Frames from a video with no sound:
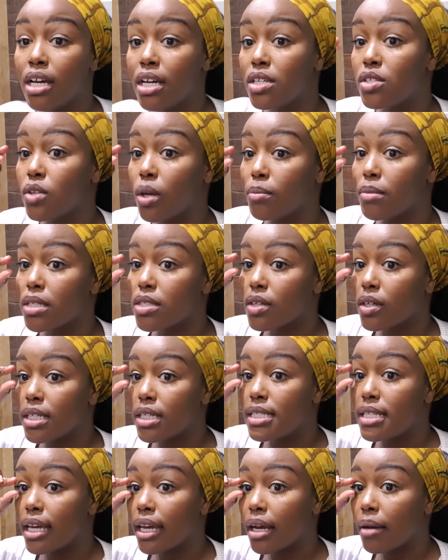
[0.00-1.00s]
So I'm just going
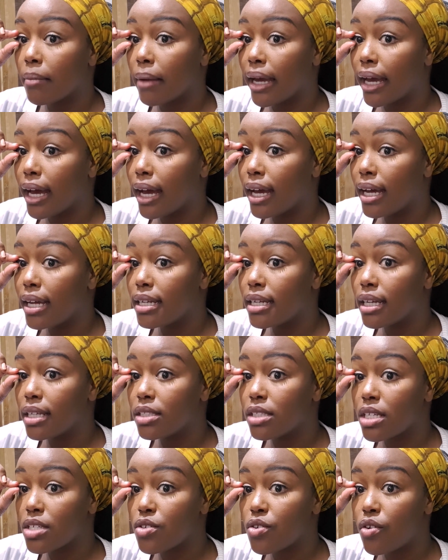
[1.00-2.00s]
to take my hand and
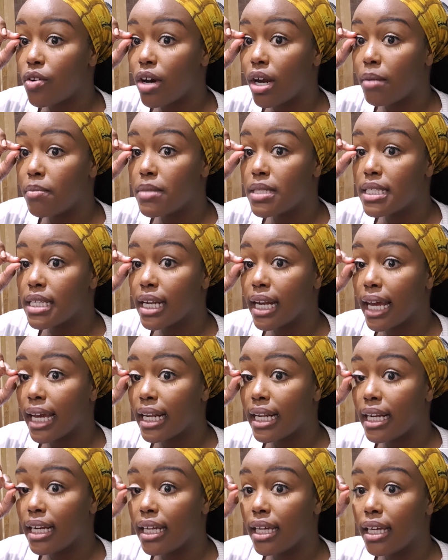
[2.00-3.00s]
just rub
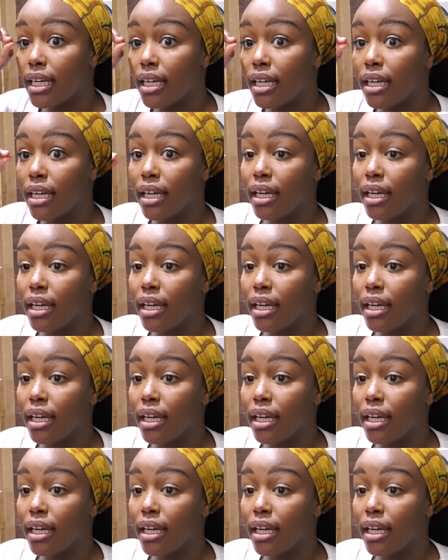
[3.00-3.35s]
slightly